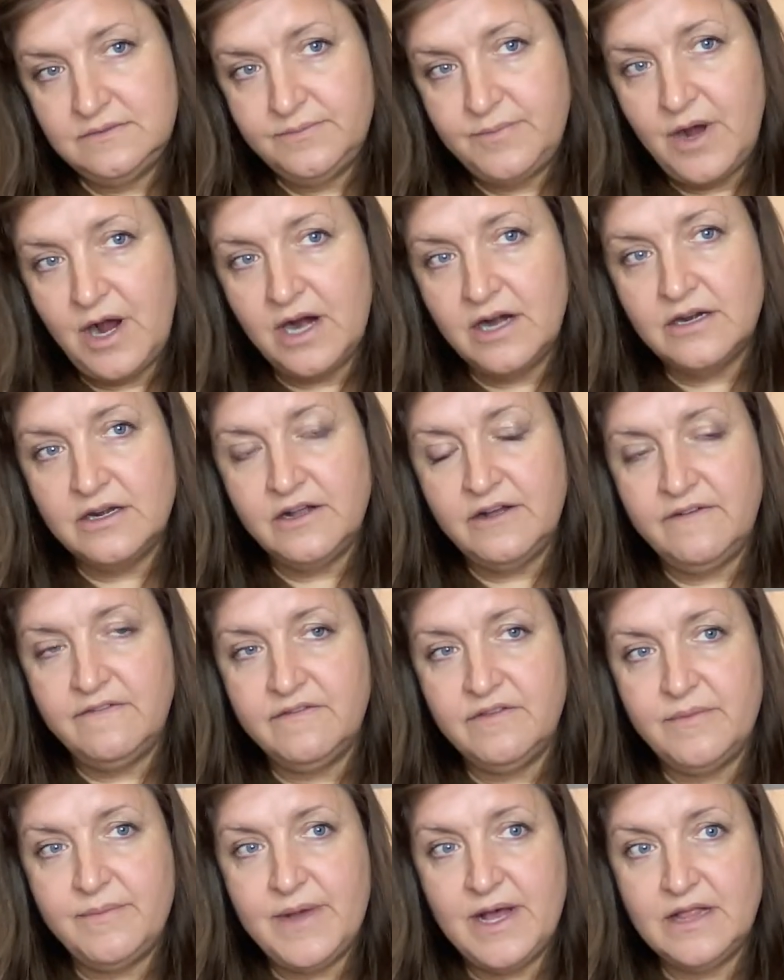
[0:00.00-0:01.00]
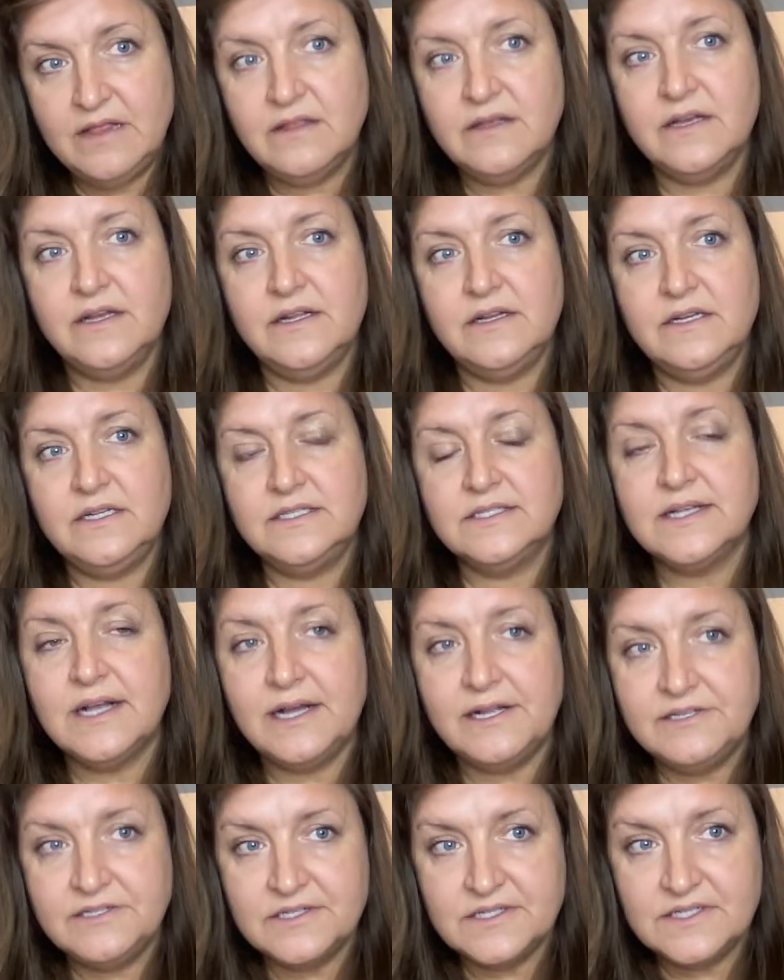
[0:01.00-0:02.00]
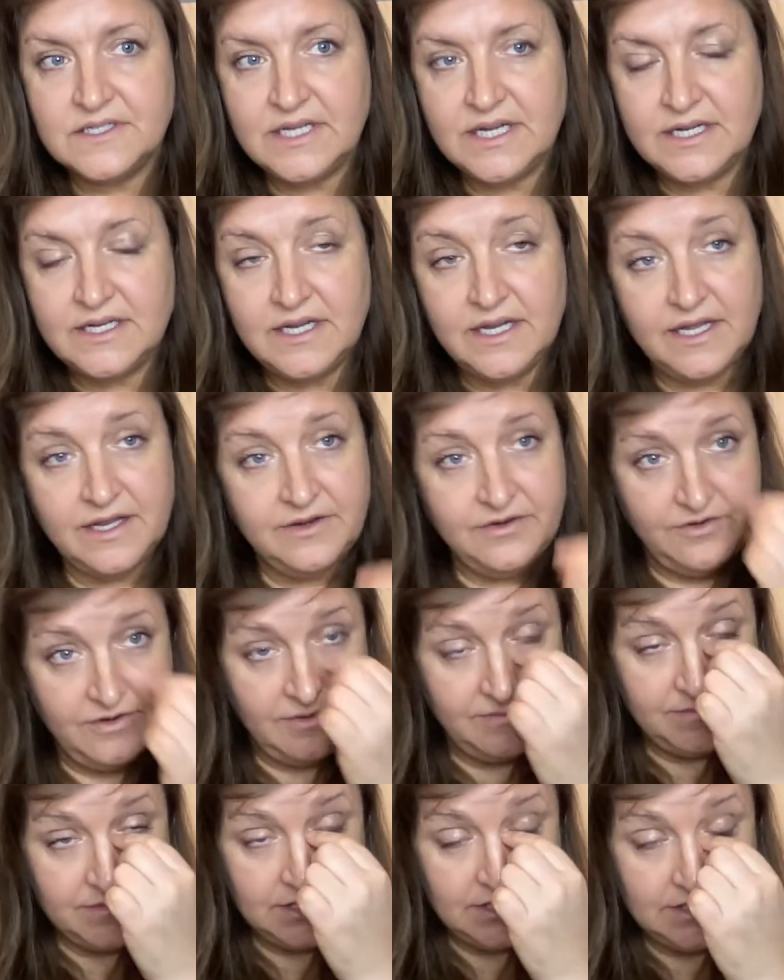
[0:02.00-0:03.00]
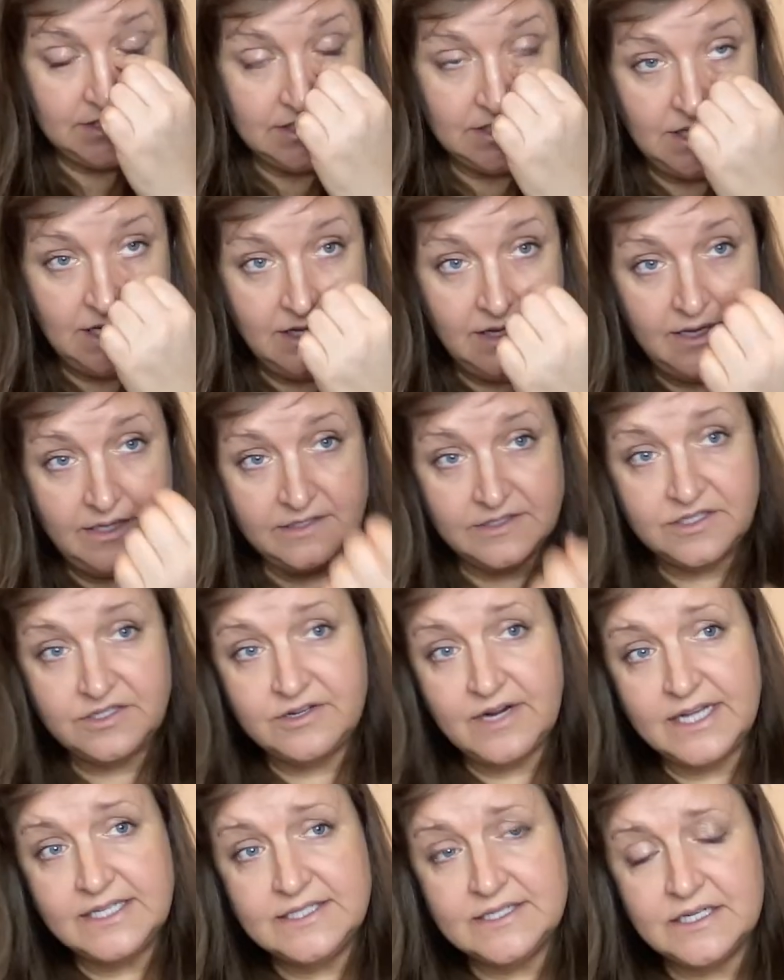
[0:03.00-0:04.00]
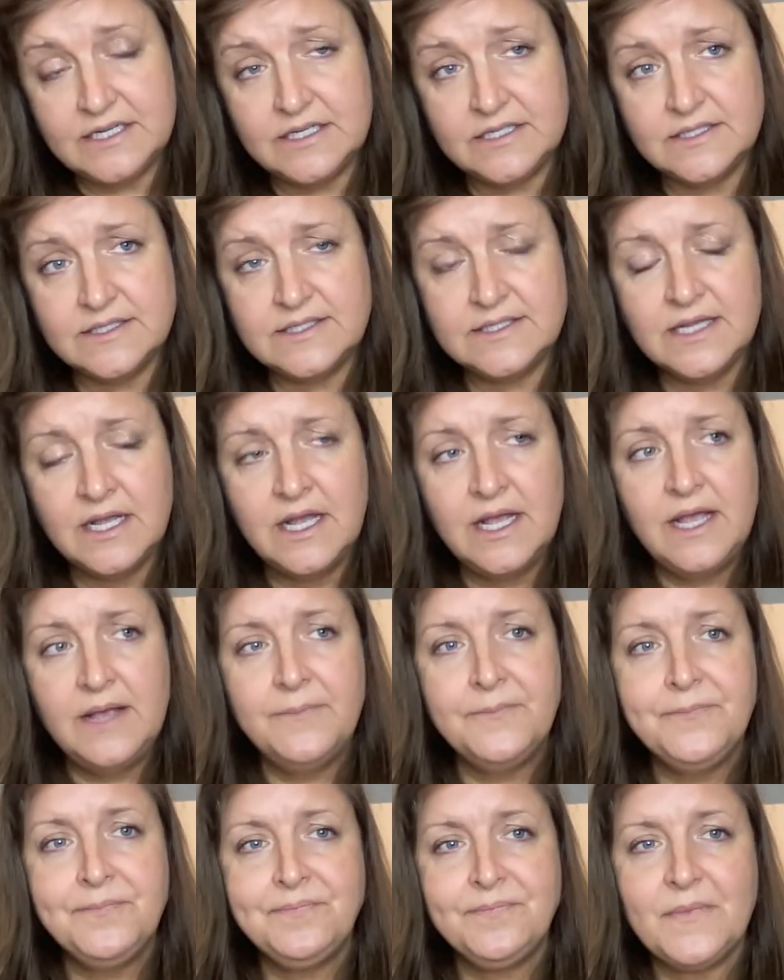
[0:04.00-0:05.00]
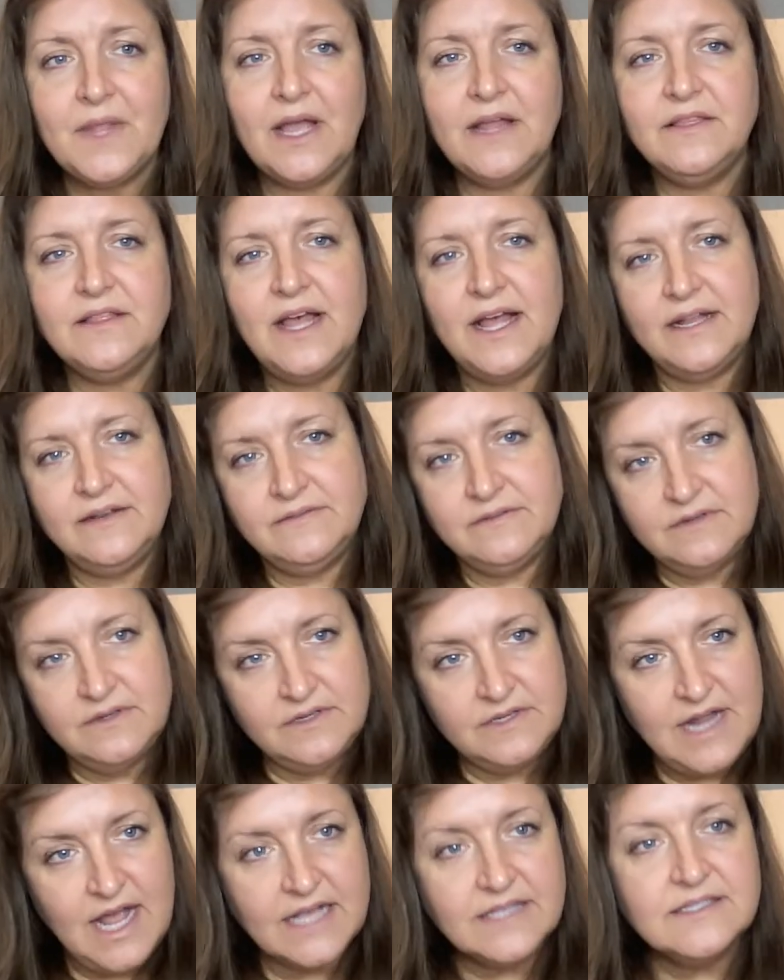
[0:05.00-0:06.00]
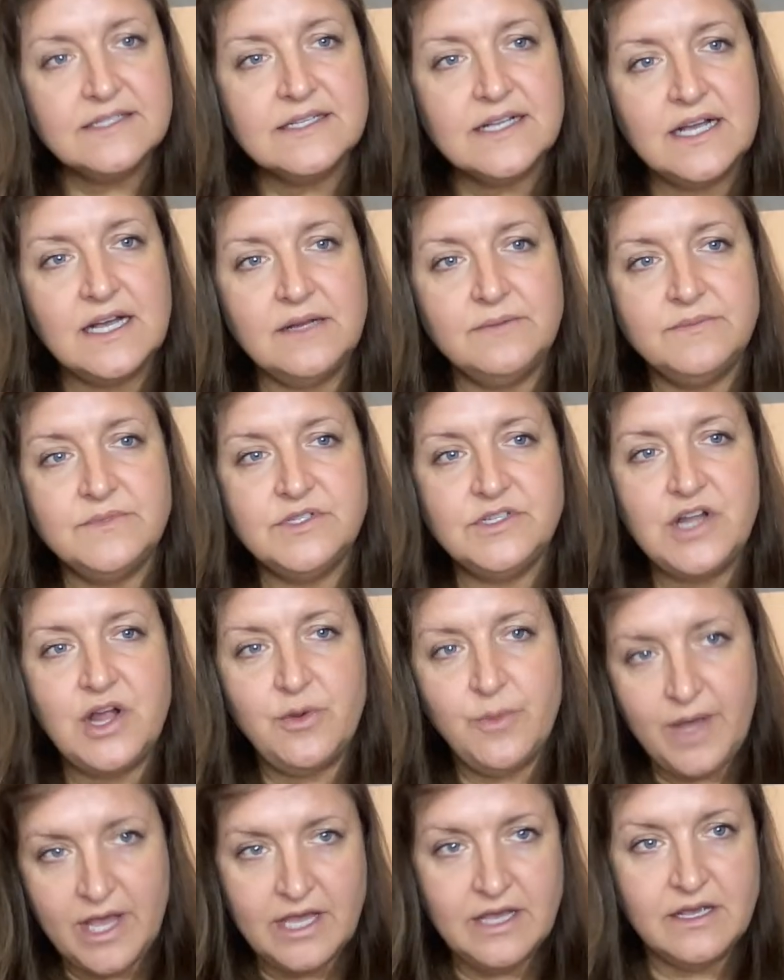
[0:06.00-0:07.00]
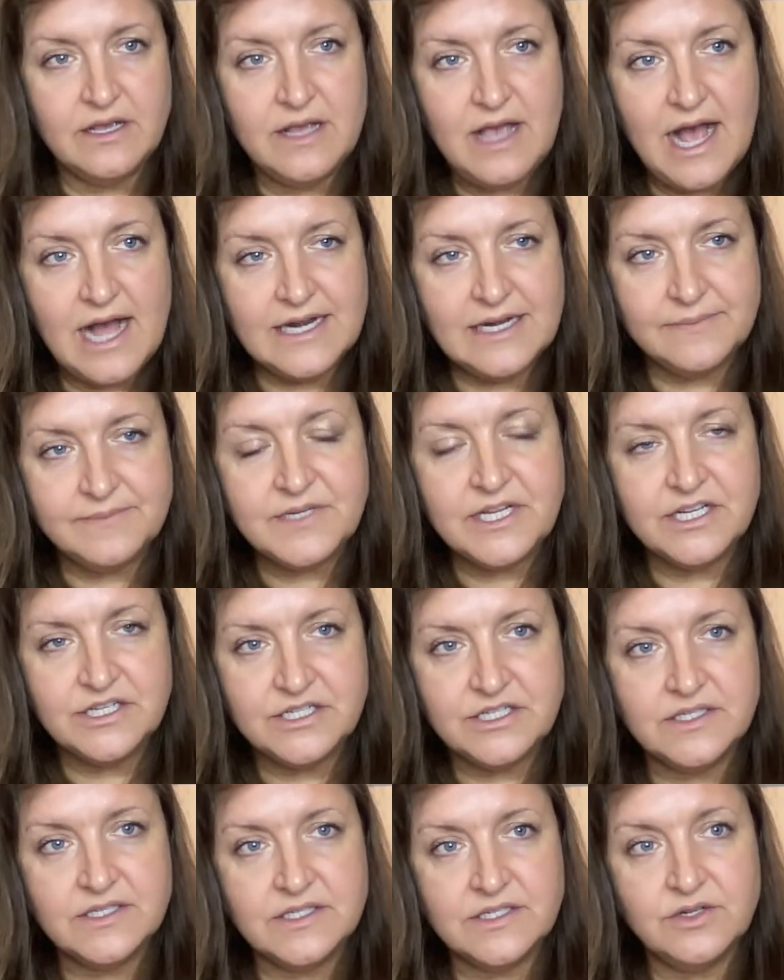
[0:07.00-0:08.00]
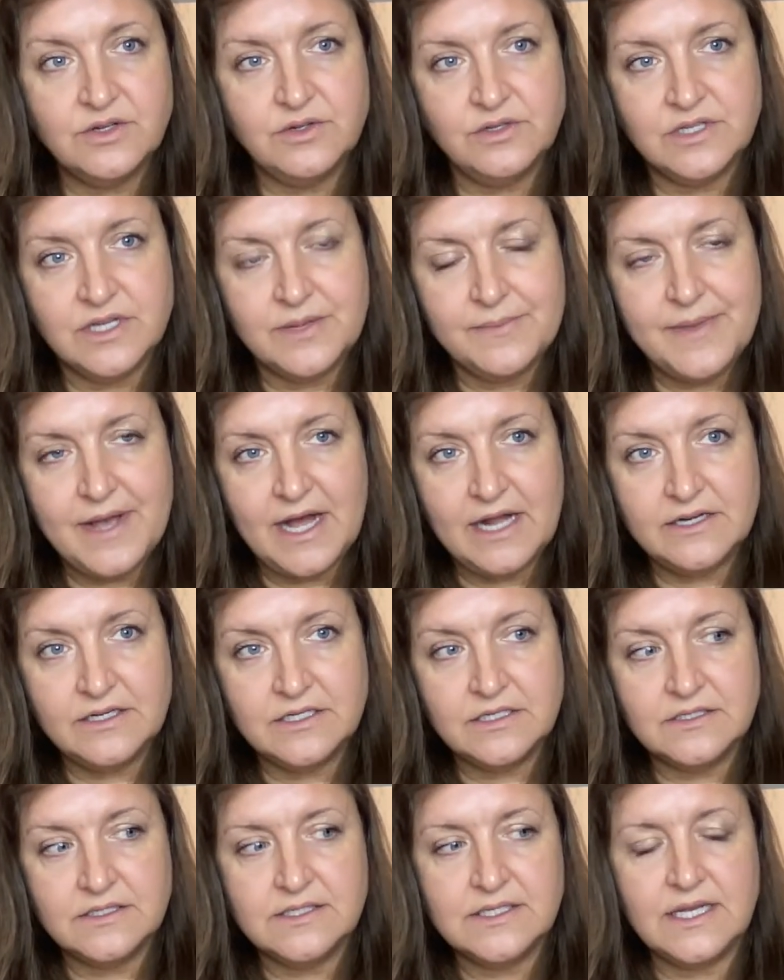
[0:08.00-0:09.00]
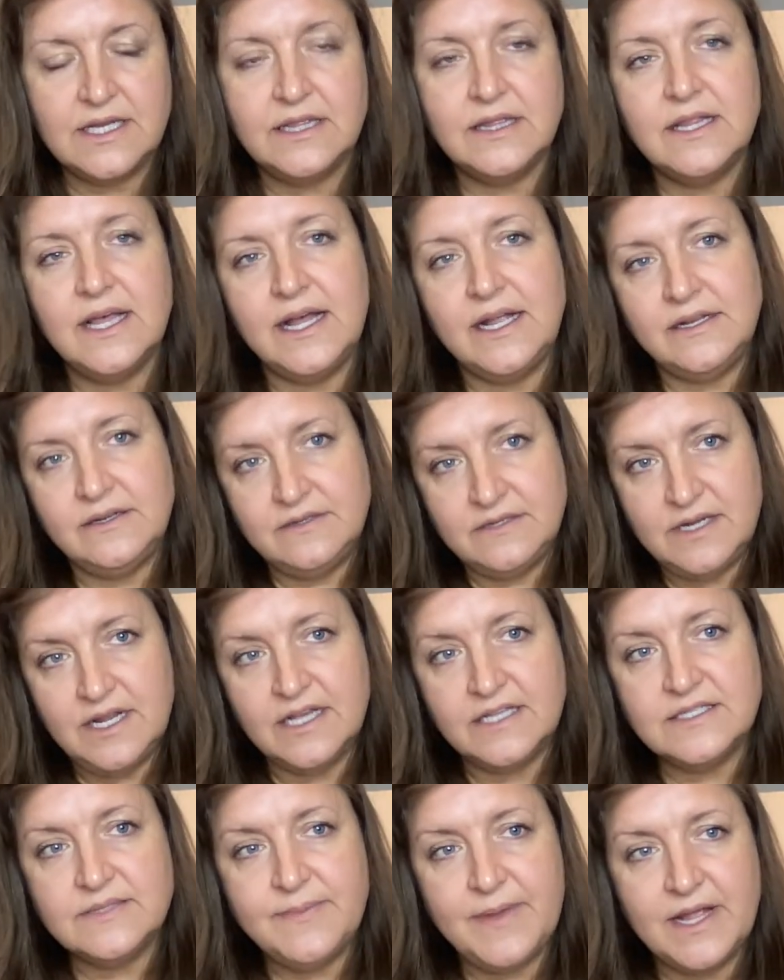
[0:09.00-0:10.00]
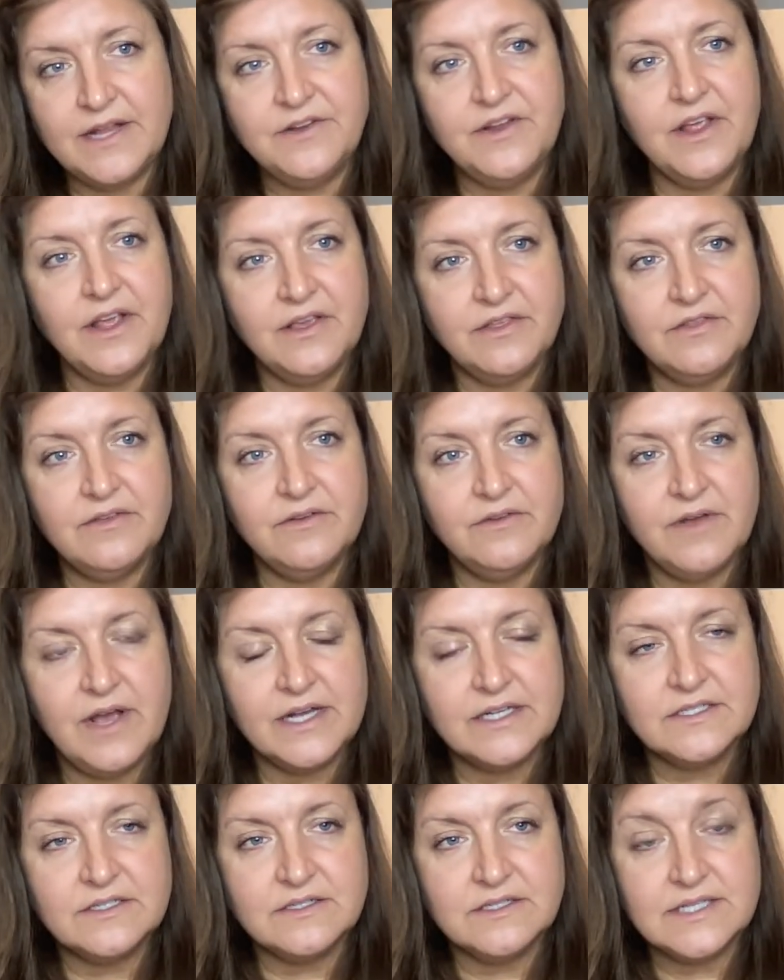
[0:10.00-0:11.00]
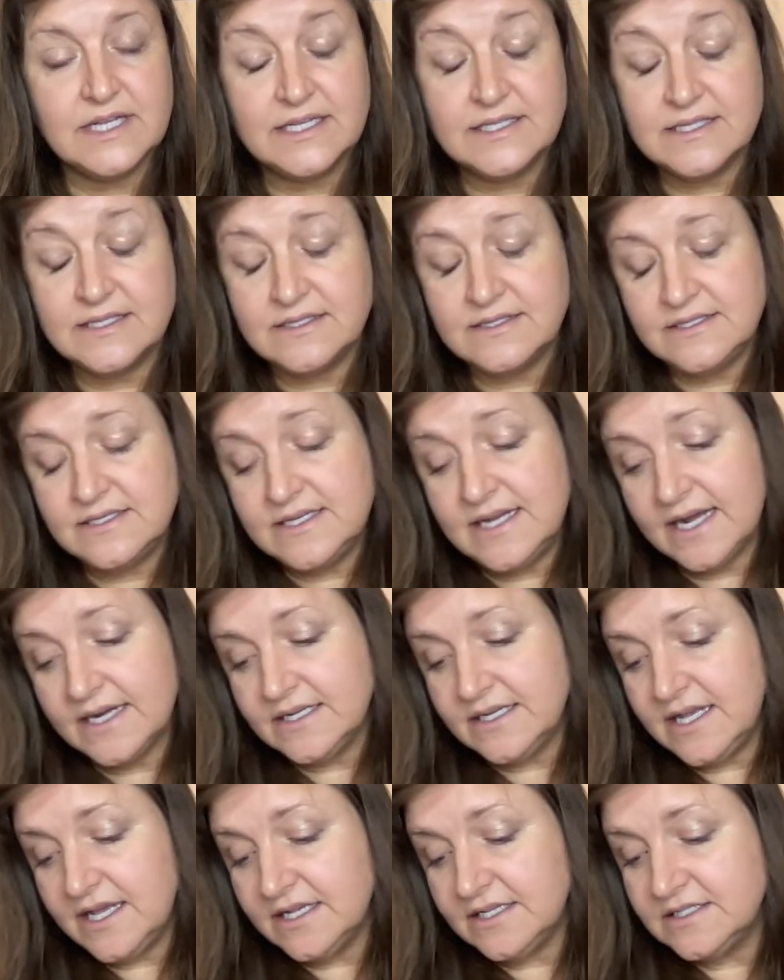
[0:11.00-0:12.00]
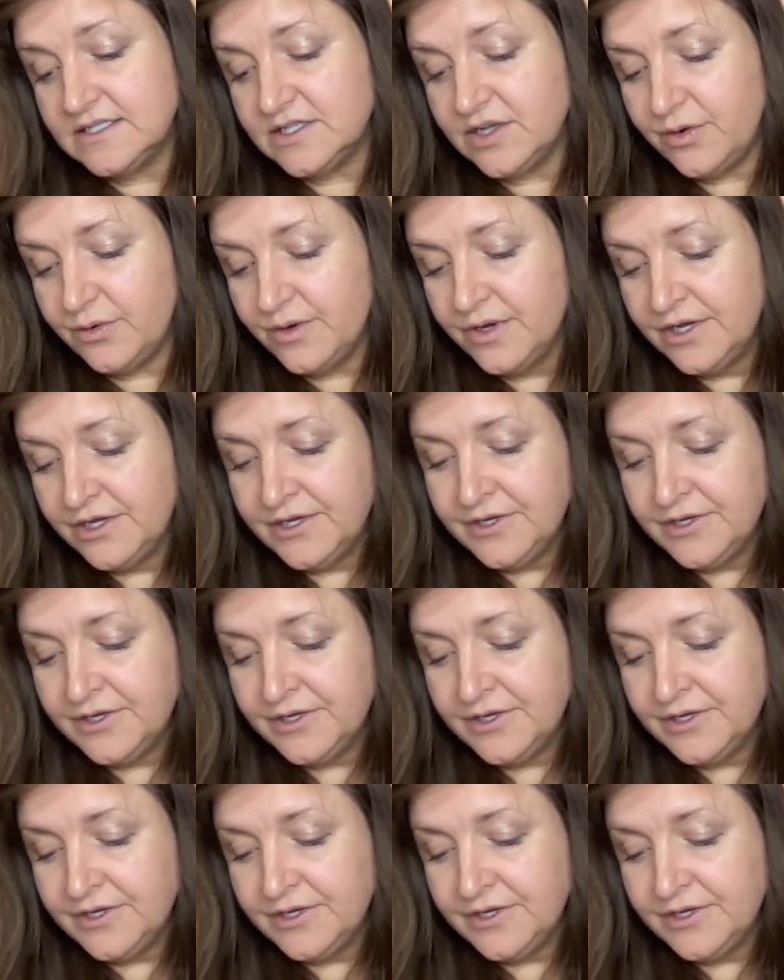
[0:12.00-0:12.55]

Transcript: part of the method is understanding interruptions and stressors. And then next comes knowing adaptations and holding patterns, and then expanding through exercises and techniques. So